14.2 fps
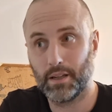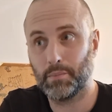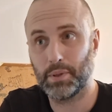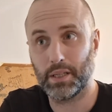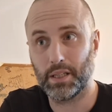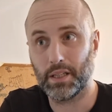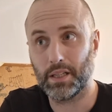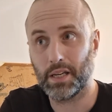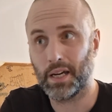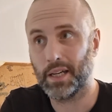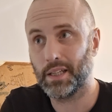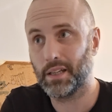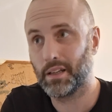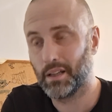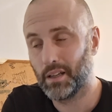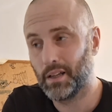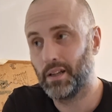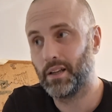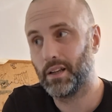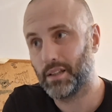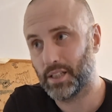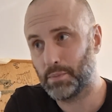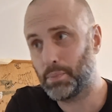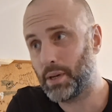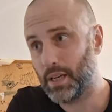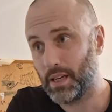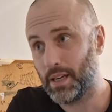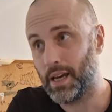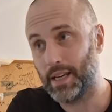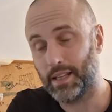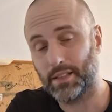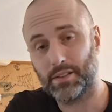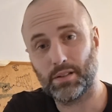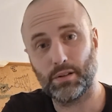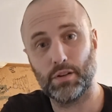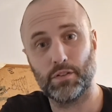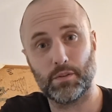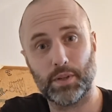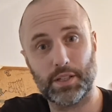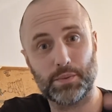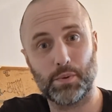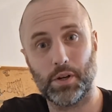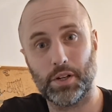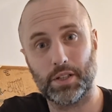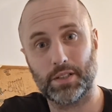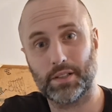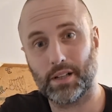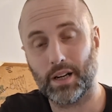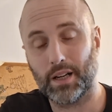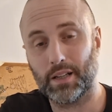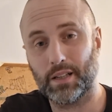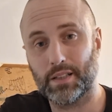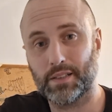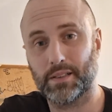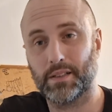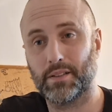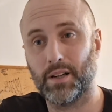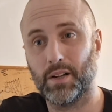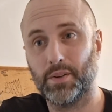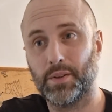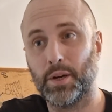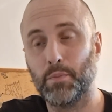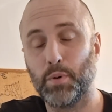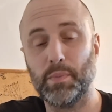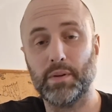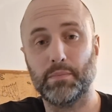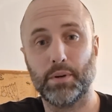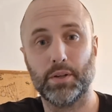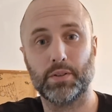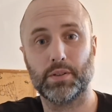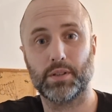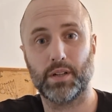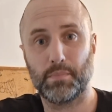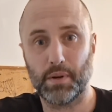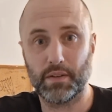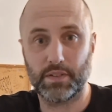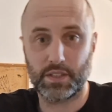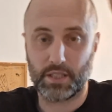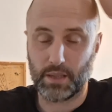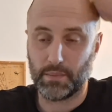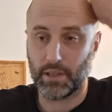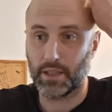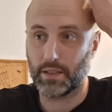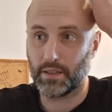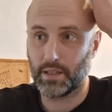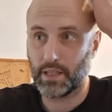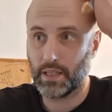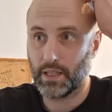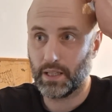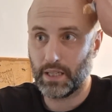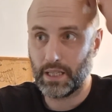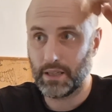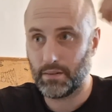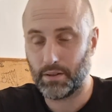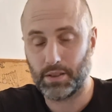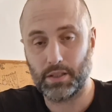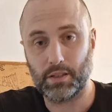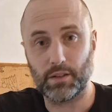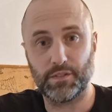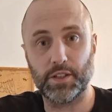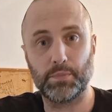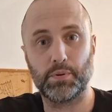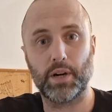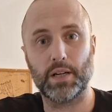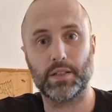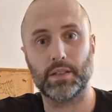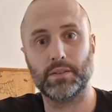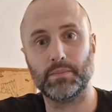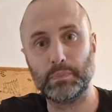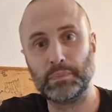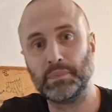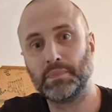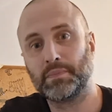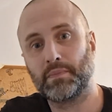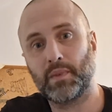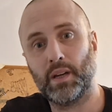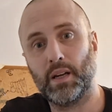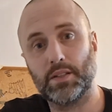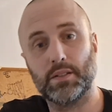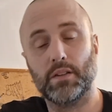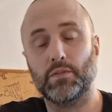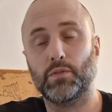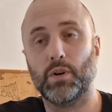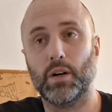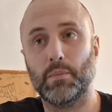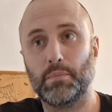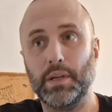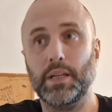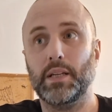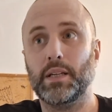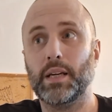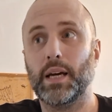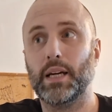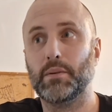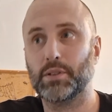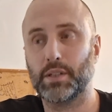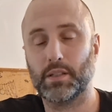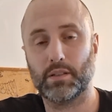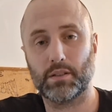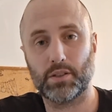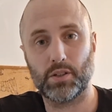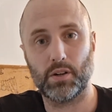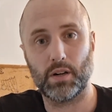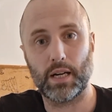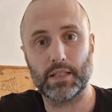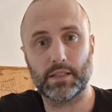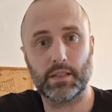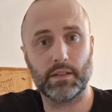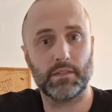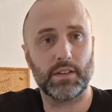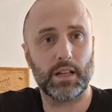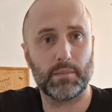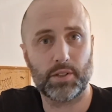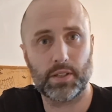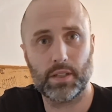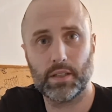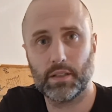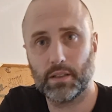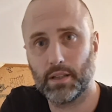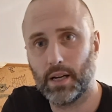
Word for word: PEA. There's PEA, there's two of them. There's one that's like a dopamine booster, a bit of a stimulant, which is good for depression. And there's another one, PEA, which is a strong anti-inflammatory.